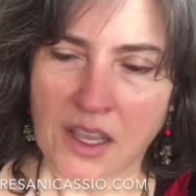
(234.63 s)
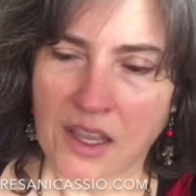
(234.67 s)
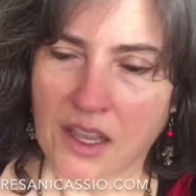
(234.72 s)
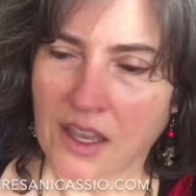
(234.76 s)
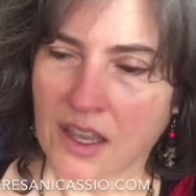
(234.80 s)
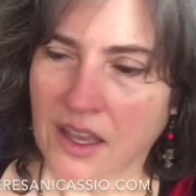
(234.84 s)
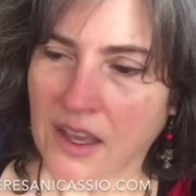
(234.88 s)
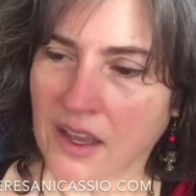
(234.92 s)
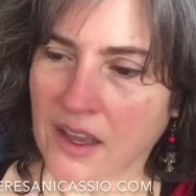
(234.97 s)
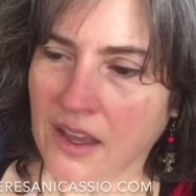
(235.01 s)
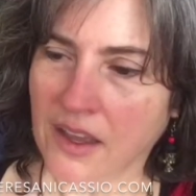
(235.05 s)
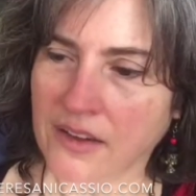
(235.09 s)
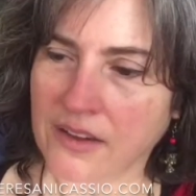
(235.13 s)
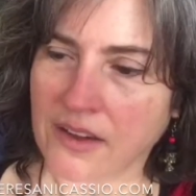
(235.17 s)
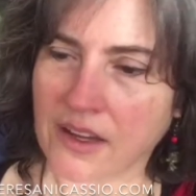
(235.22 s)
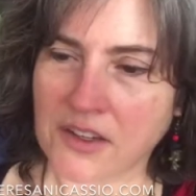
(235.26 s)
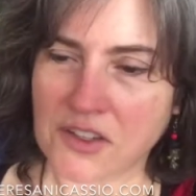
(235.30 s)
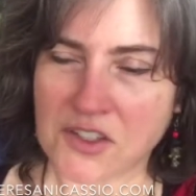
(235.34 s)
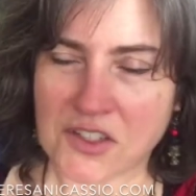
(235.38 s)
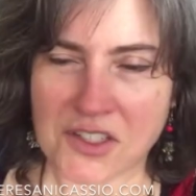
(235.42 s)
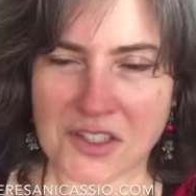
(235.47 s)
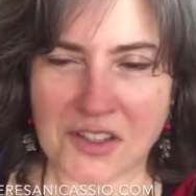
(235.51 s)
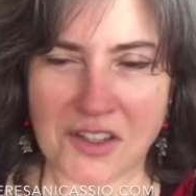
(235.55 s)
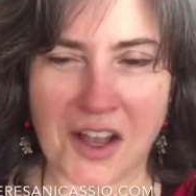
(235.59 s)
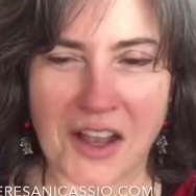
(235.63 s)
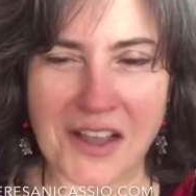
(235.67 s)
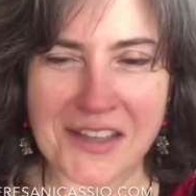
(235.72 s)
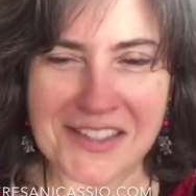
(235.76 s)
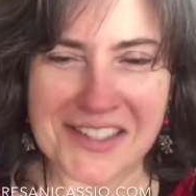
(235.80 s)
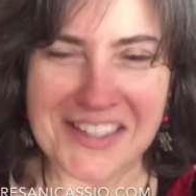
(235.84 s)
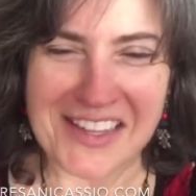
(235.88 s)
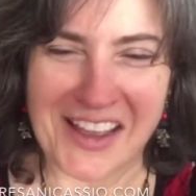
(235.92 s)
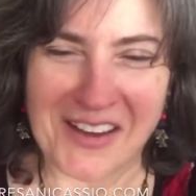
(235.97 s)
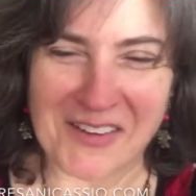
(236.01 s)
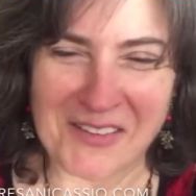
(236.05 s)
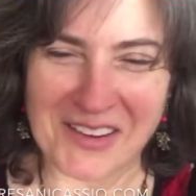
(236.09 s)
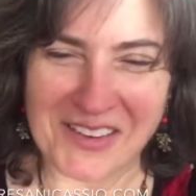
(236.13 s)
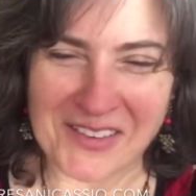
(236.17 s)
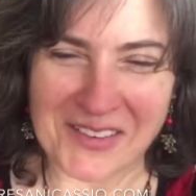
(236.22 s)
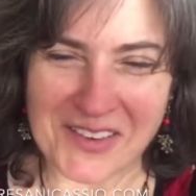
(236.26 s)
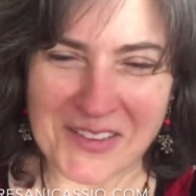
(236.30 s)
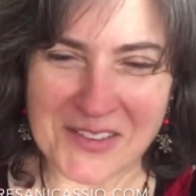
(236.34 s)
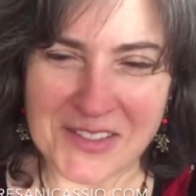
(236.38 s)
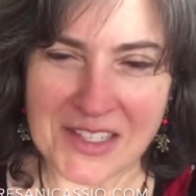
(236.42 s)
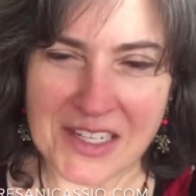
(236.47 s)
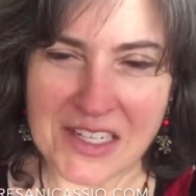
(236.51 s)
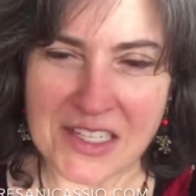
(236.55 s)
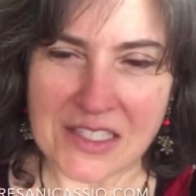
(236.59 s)
And I just lost now what I
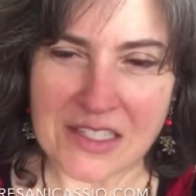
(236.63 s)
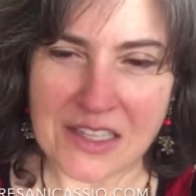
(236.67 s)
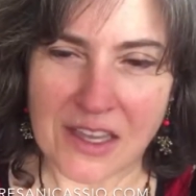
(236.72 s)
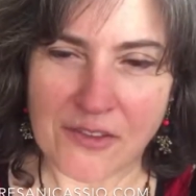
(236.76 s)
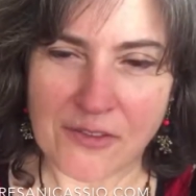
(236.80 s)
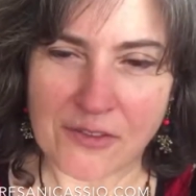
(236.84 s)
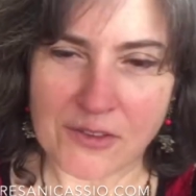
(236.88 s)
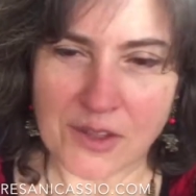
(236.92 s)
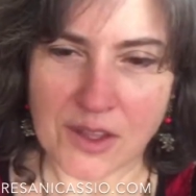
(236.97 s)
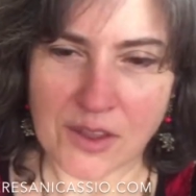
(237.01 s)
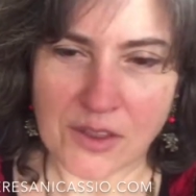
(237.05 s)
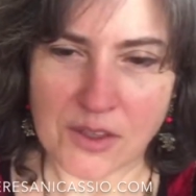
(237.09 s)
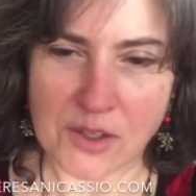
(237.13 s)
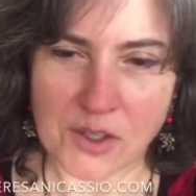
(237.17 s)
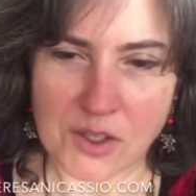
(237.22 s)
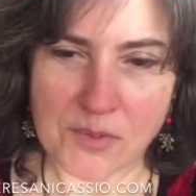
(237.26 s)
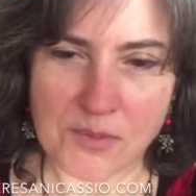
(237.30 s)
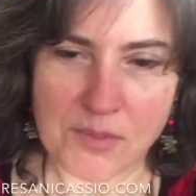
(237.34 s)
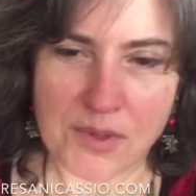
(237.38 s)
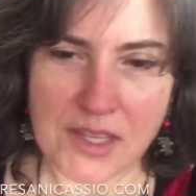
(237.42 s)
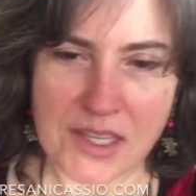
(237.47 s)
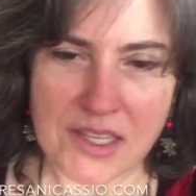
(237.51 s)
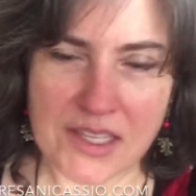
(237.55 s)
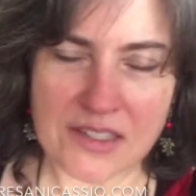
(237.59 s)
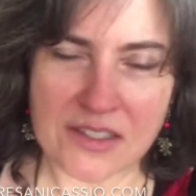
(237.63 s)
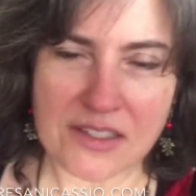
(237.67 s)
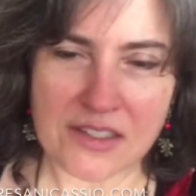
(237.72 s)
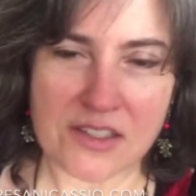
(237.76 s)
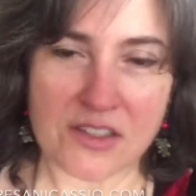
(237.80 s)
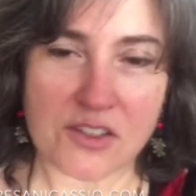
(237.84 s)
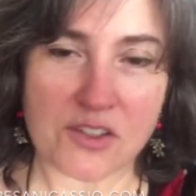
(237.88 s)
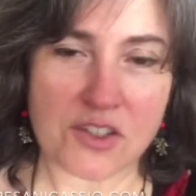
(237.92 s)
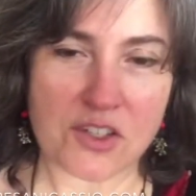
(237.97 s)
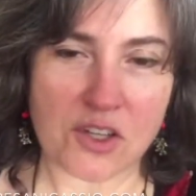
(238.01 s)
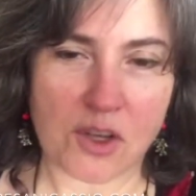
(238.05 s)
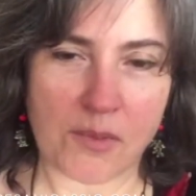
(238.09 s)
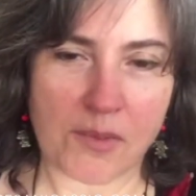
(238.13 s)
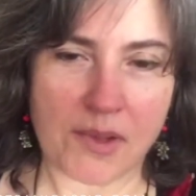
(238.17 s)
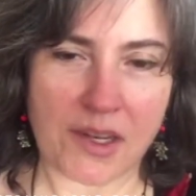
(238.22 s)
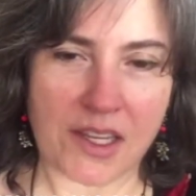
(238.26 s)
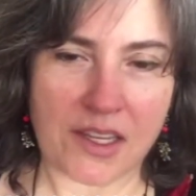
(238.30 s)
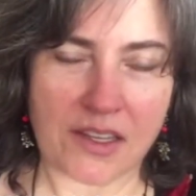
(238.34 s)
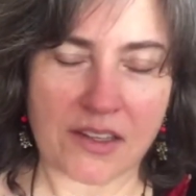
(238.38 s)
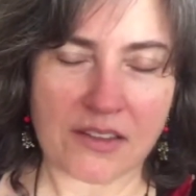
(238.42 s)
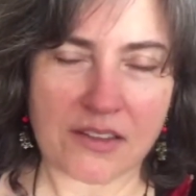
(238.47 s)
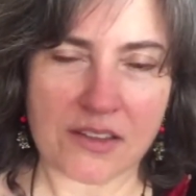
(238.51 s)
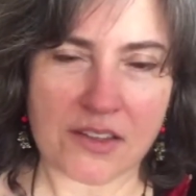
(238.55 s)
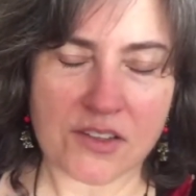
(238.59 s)
was going to say for the third piece, because there's so
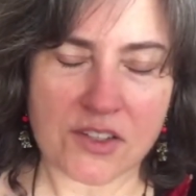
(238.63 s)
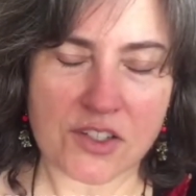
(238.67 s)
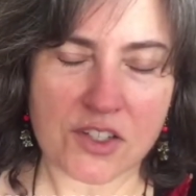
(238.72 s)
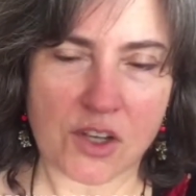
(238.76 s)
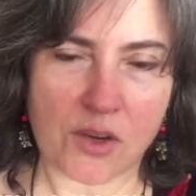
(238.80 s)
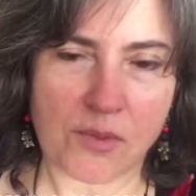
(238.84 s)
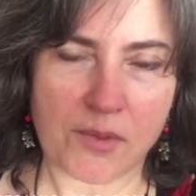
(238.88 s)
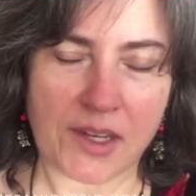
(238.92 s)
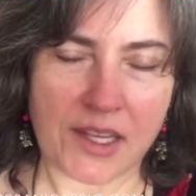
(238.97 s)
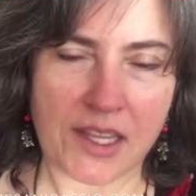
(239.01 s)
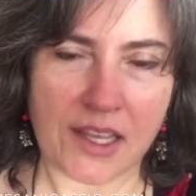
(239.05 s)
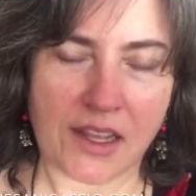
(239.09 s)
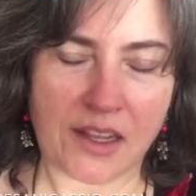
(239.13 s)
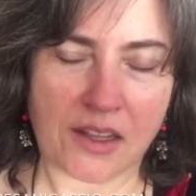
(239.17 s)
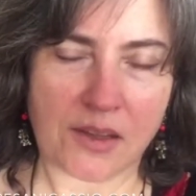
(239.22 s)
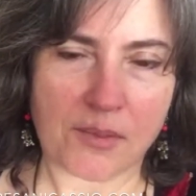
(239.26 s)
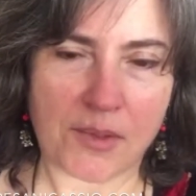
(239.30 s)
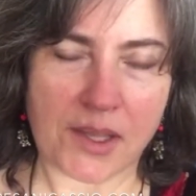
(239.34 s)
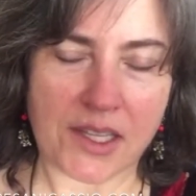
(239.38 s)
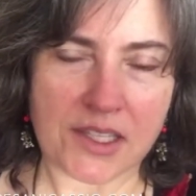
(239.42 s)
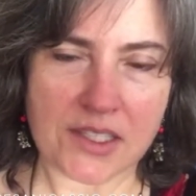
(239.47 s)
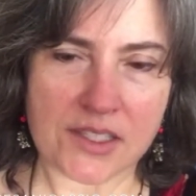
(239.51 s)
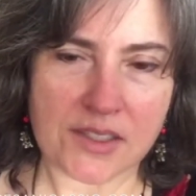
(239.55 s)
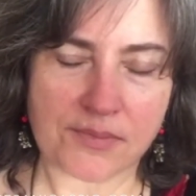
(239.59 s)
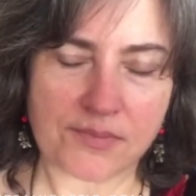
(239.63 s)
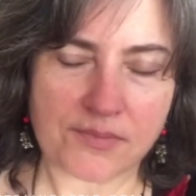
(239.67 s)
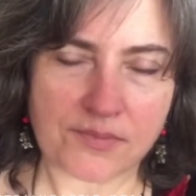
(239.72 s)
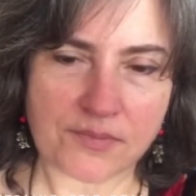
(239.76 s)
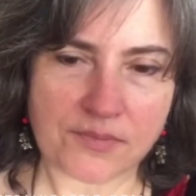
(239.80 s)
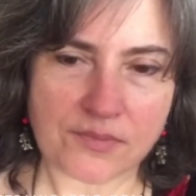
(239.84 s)
many elements.